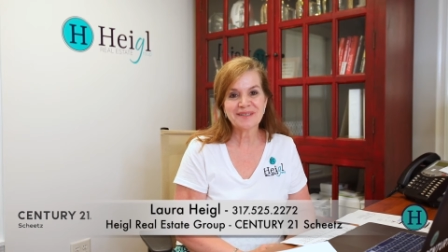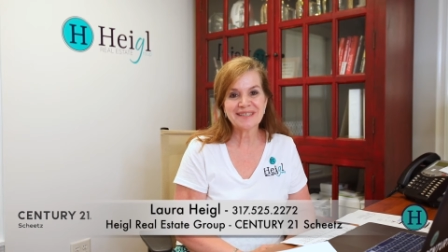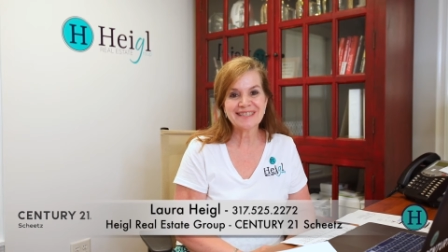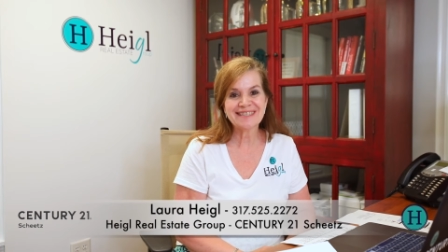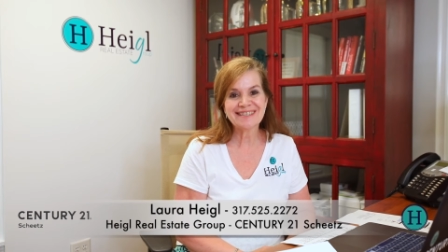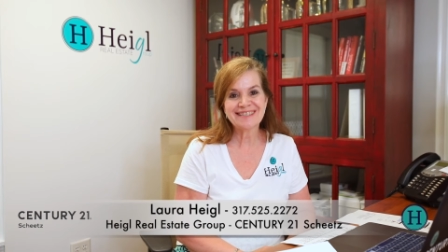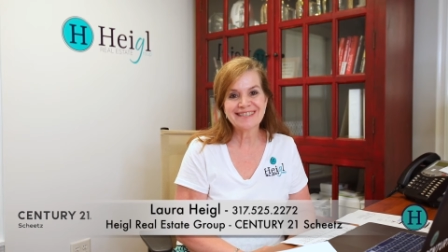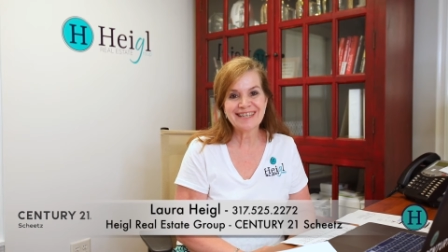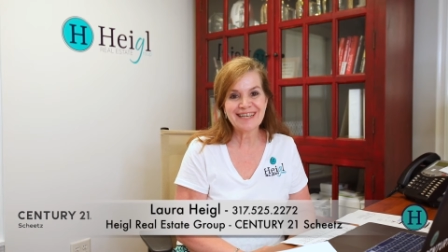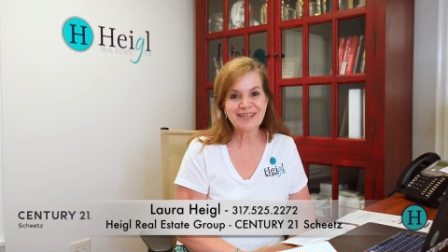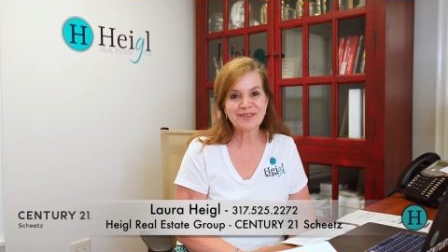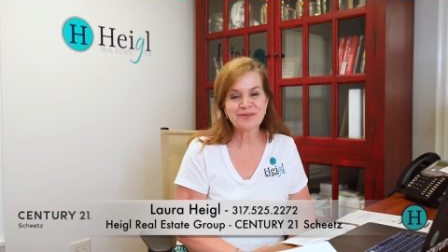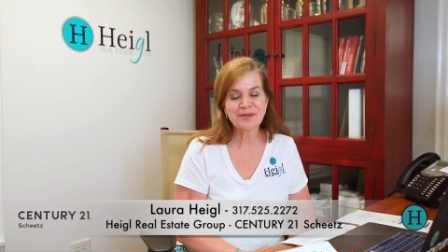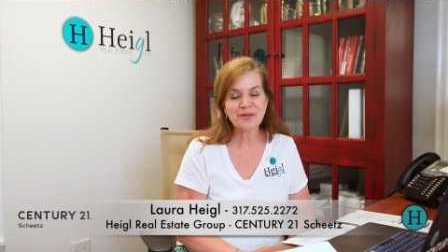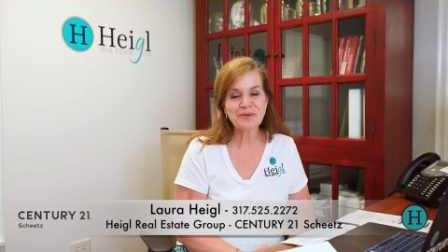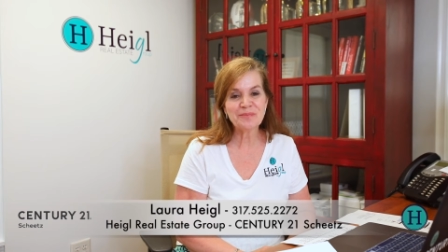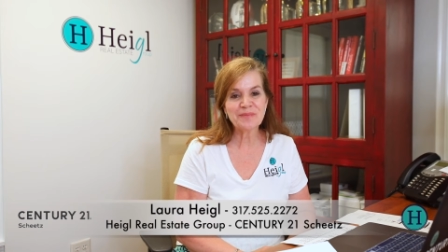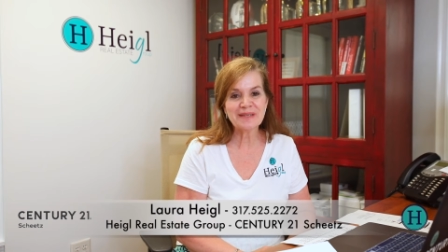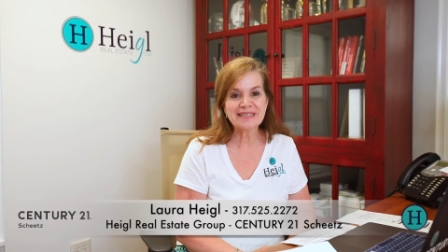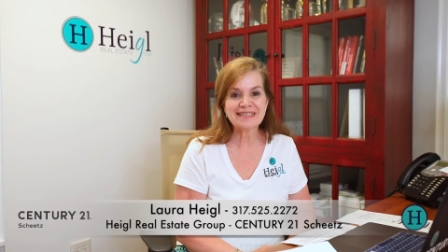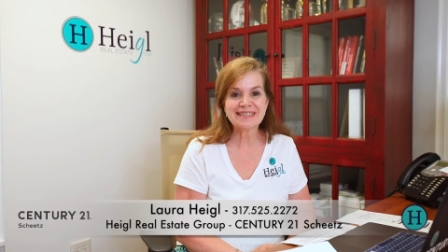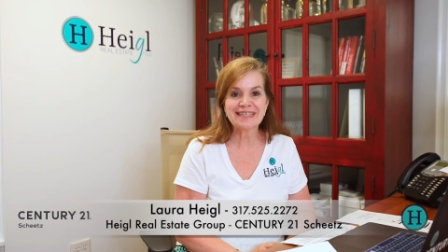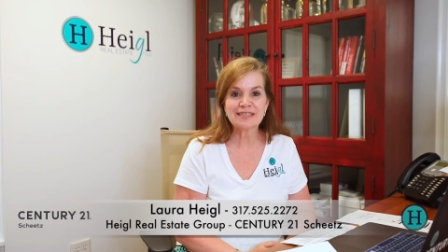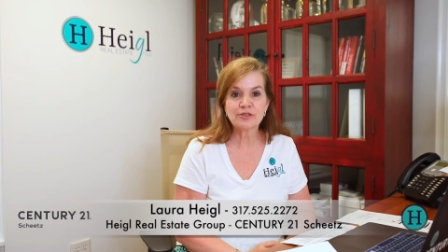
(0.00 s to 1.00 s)
Real Estate
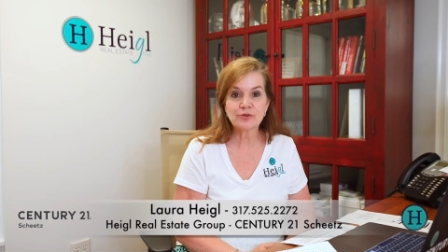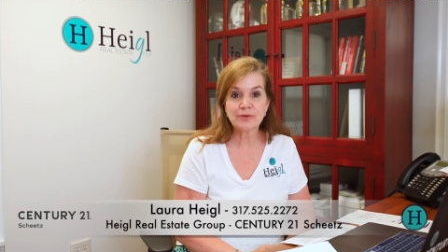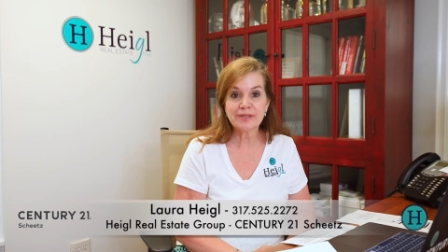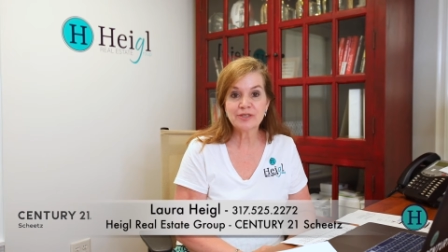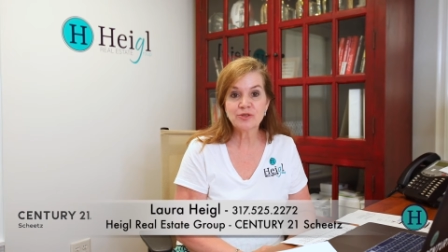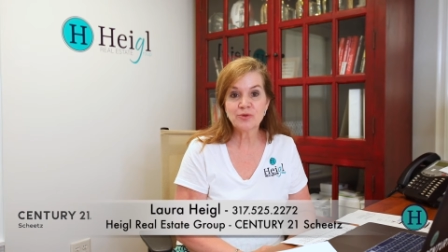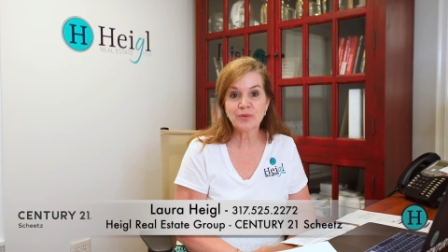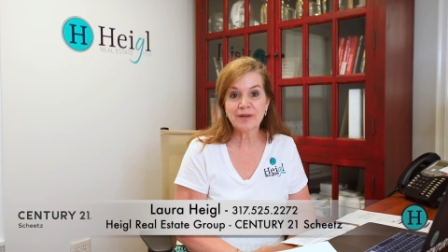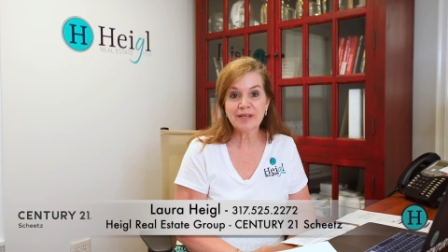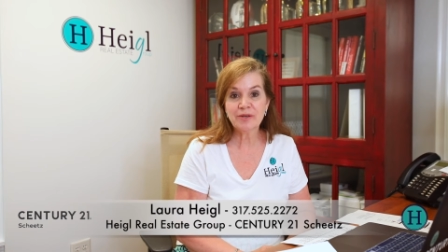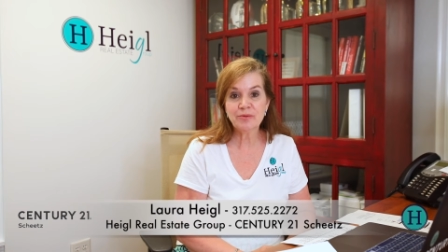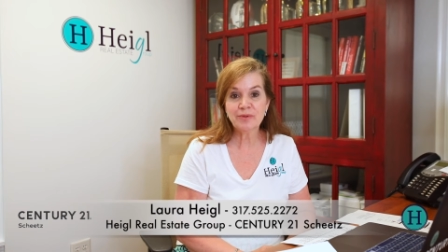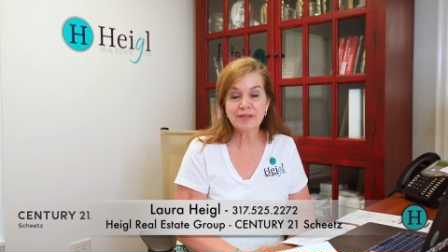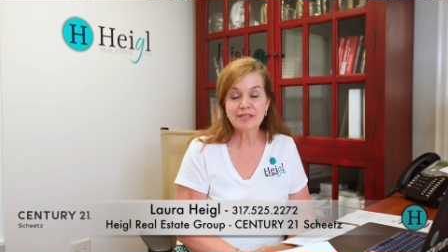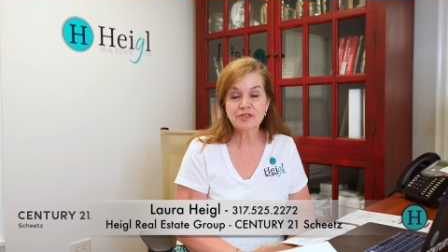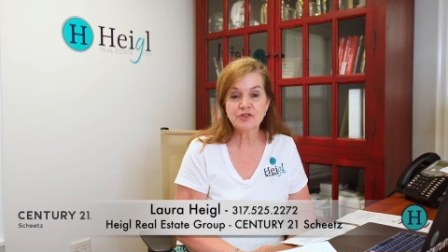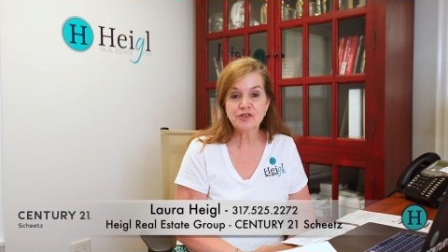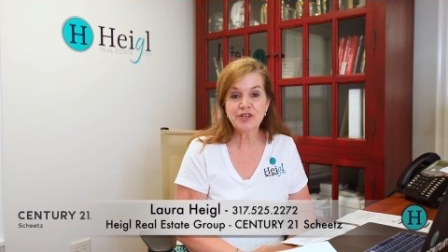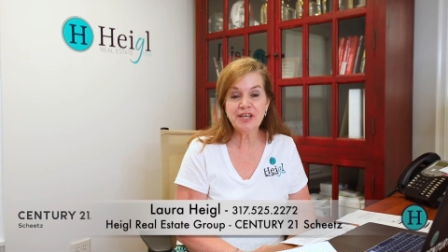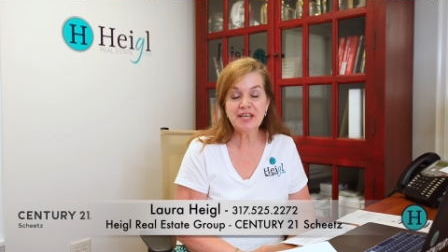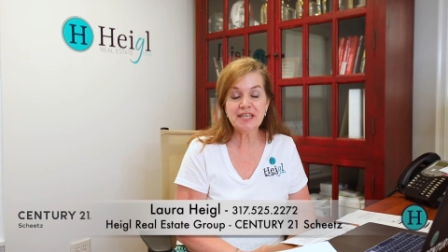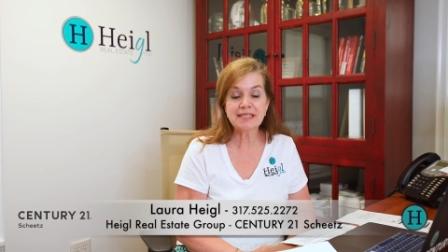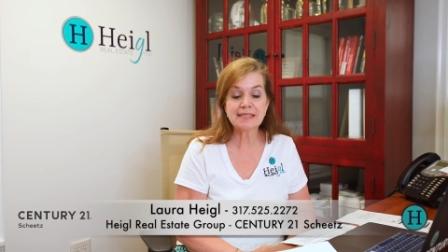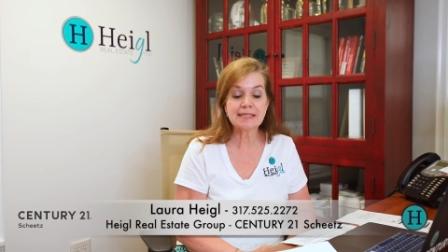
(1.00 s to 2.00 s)
Group at Century 21
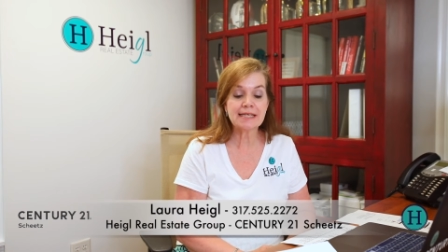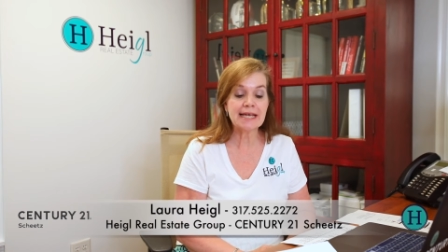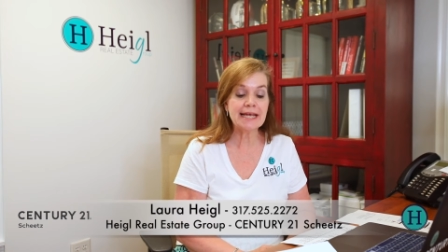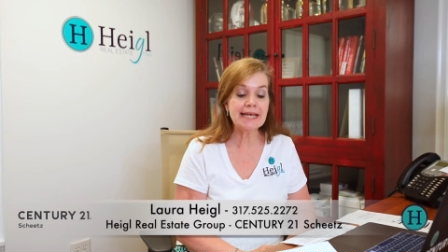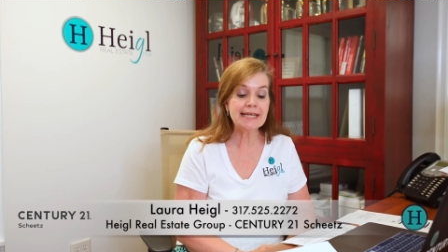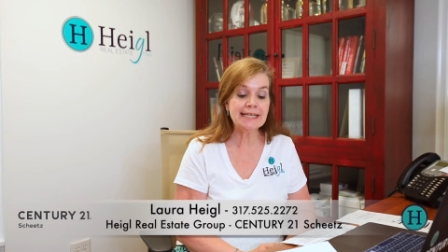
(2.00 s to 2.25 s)
Scheetz,